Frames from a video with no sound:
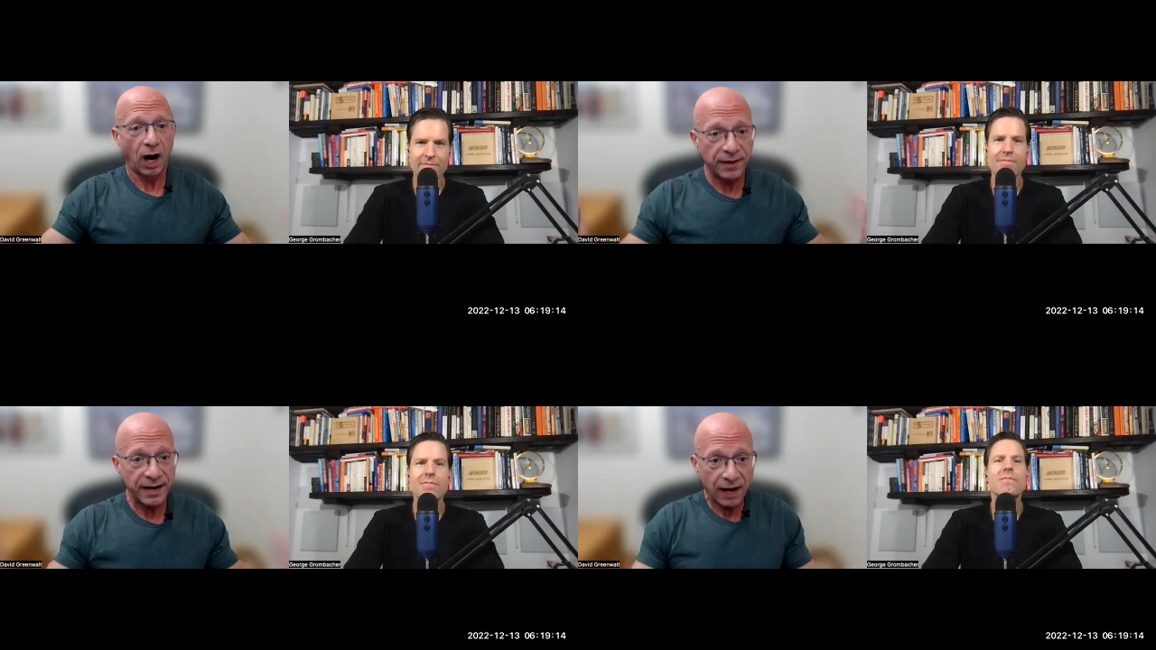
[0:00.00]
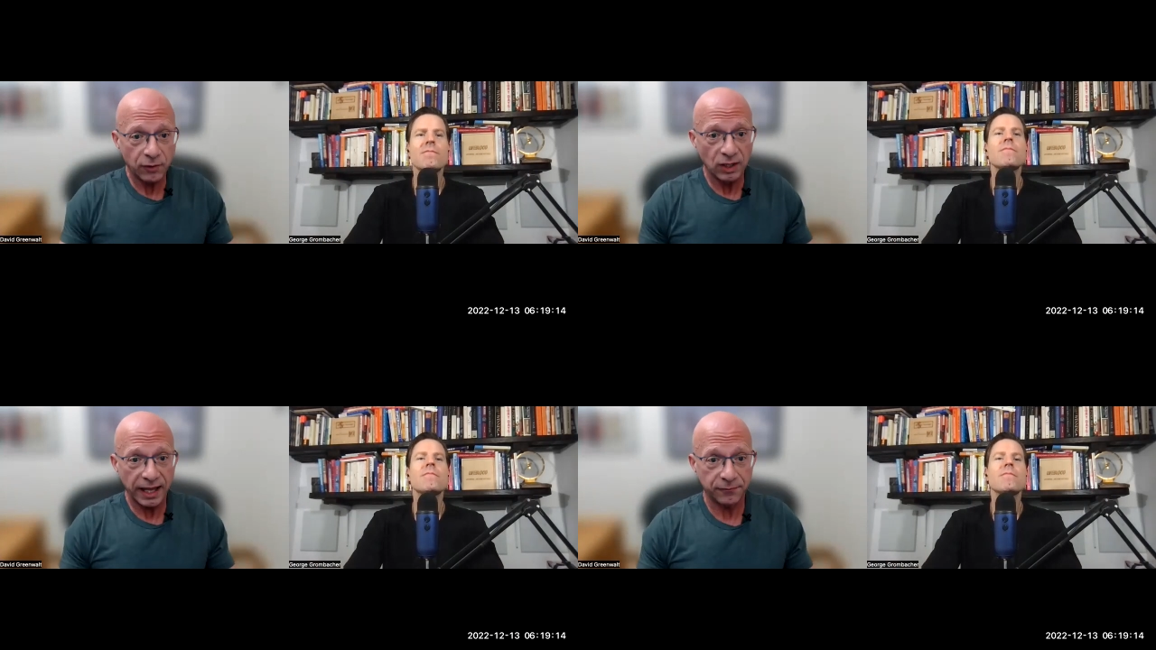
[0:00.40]
Speaker 1: are never
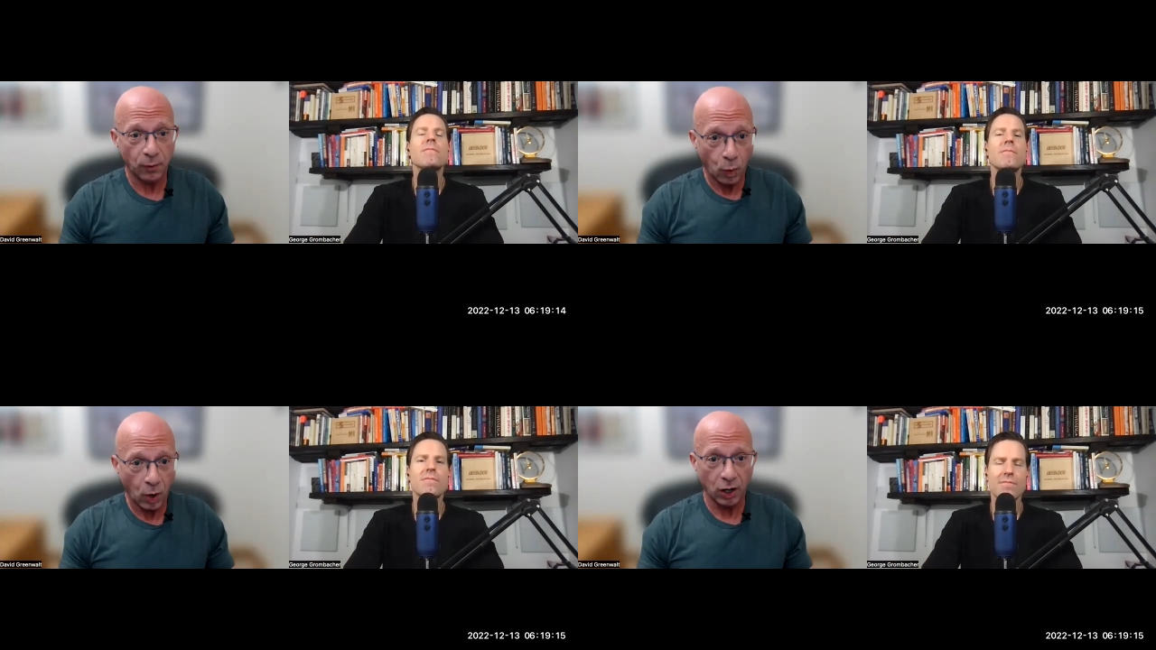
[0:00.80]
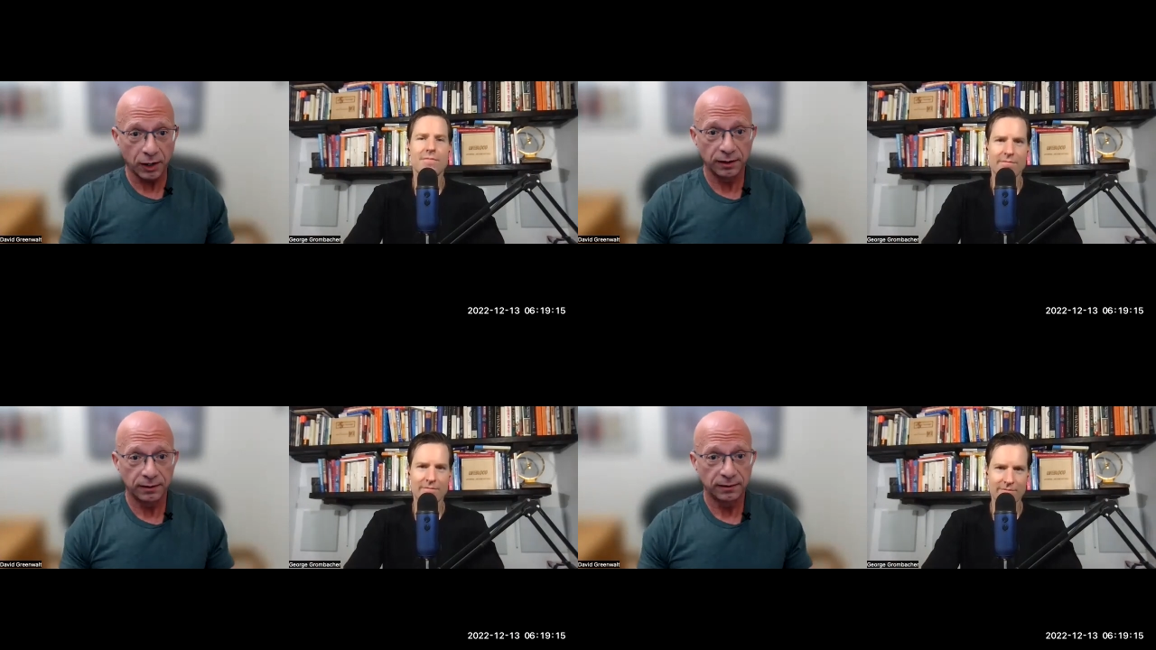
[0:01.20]
late for work.
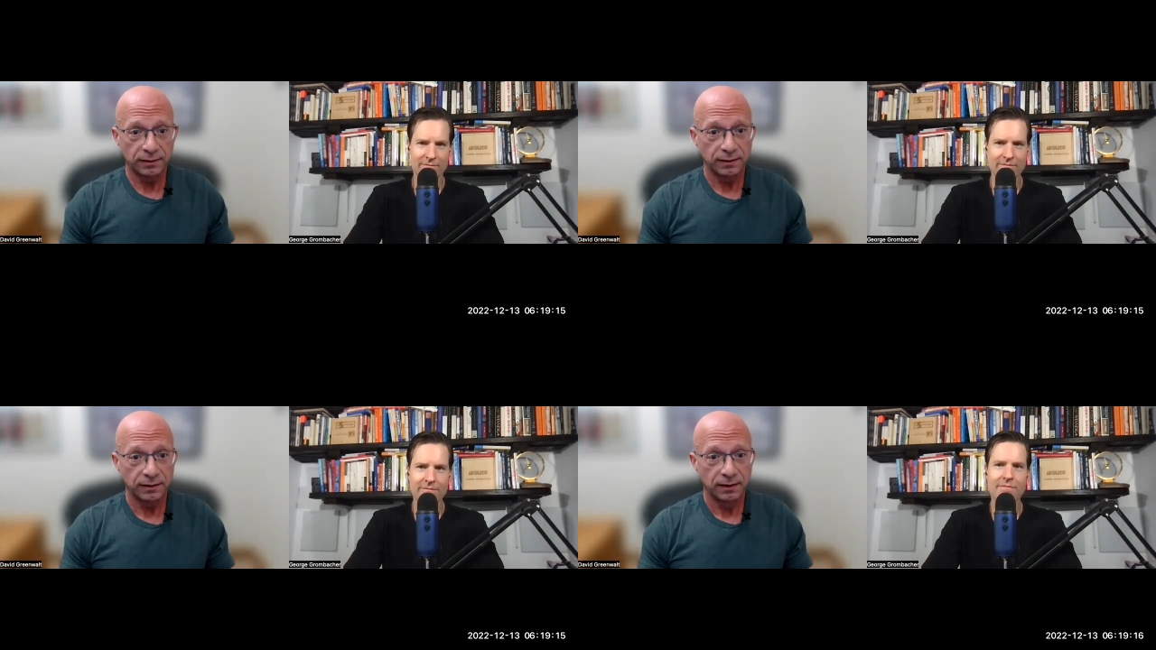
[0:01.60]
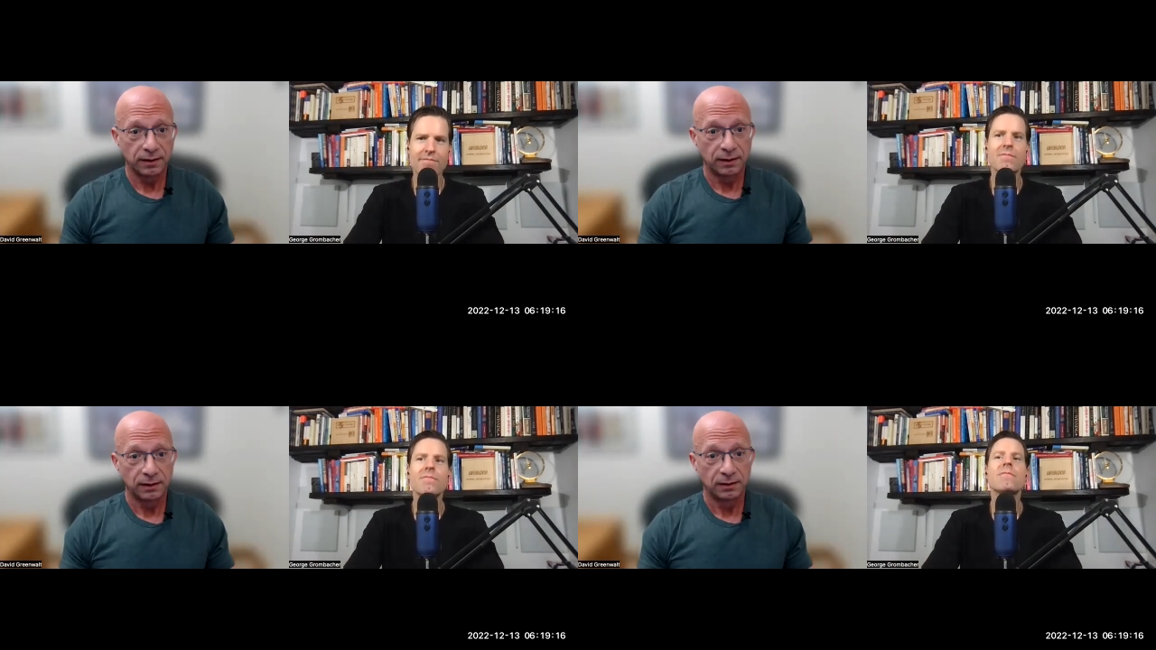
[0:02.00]

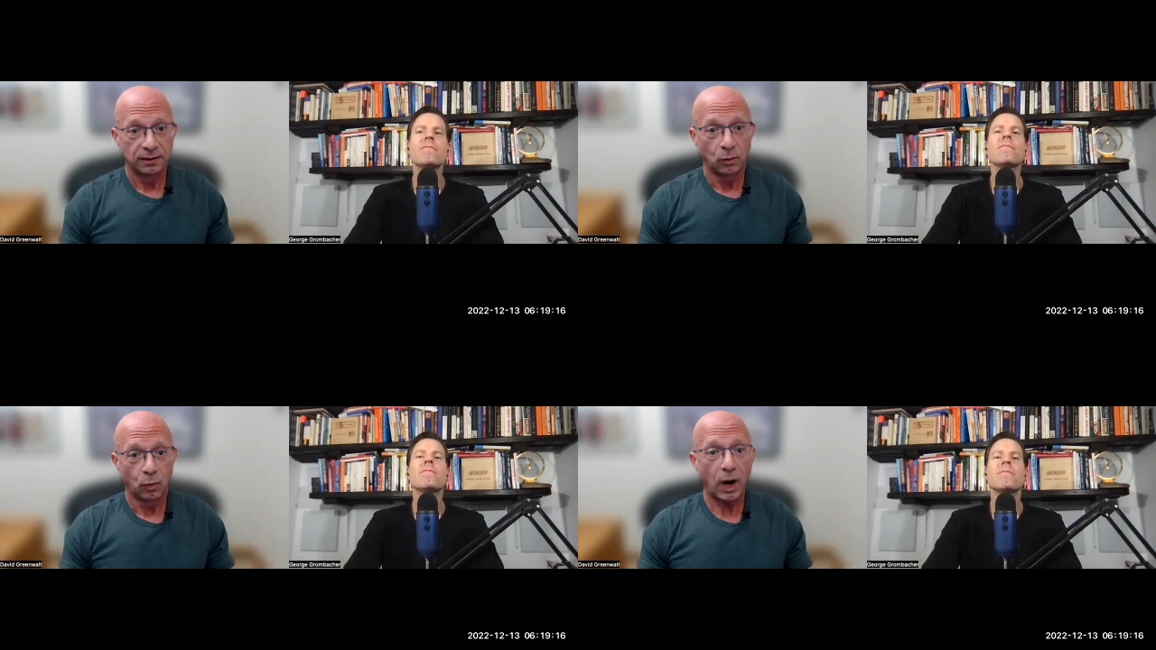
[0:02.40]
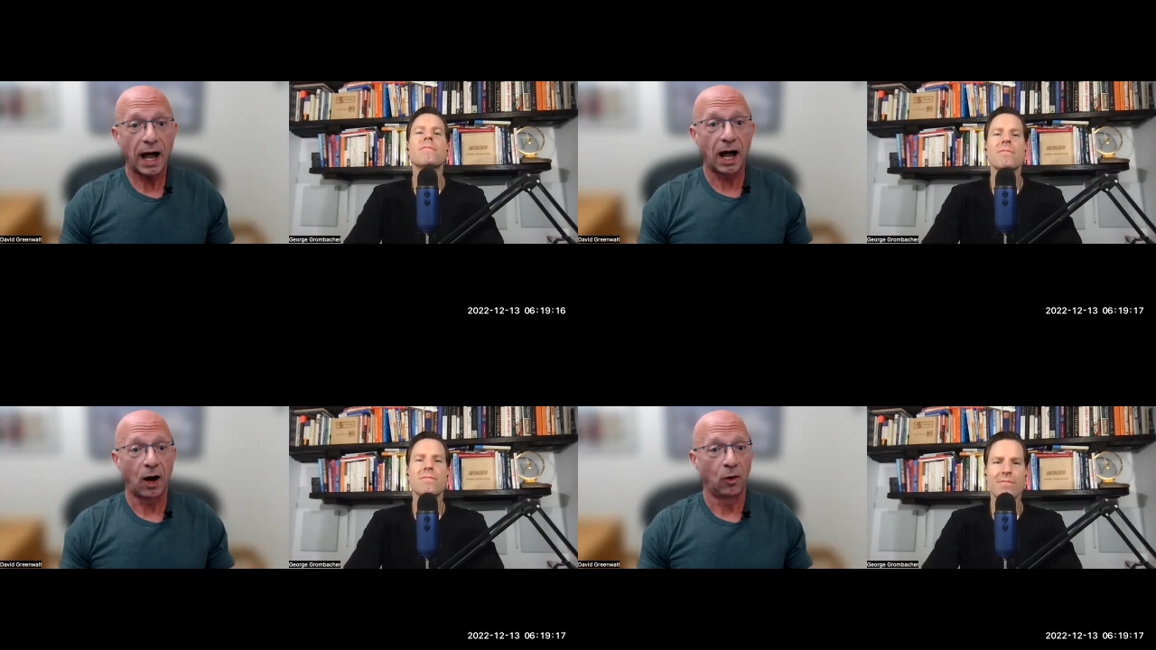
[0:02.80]

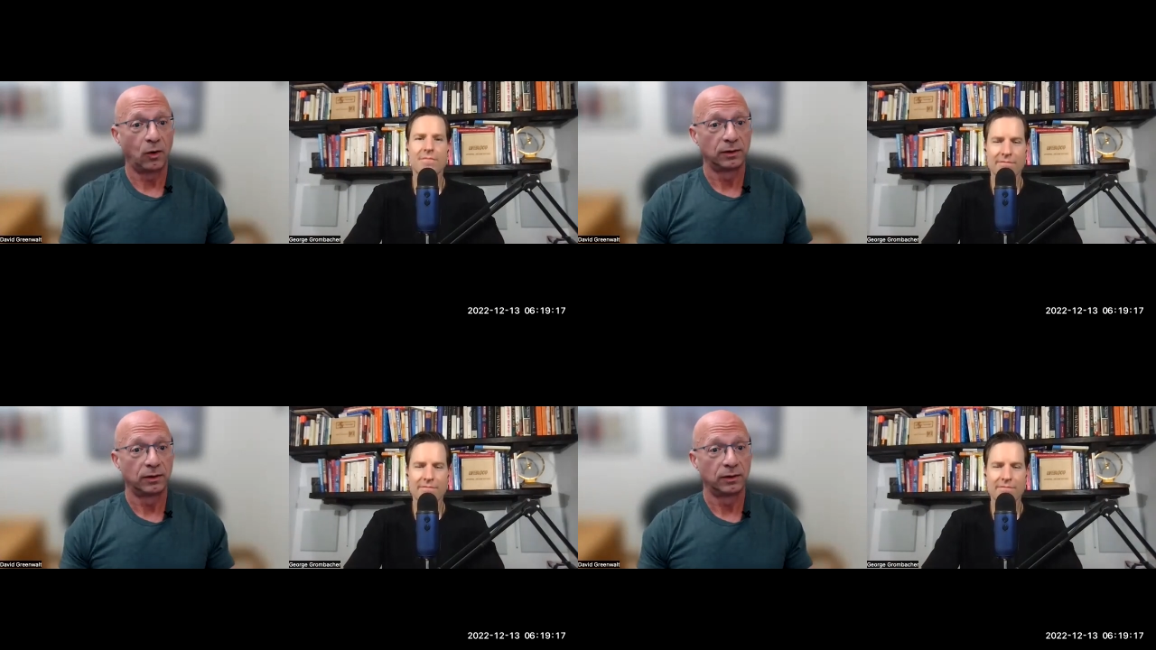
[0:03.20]
Wow.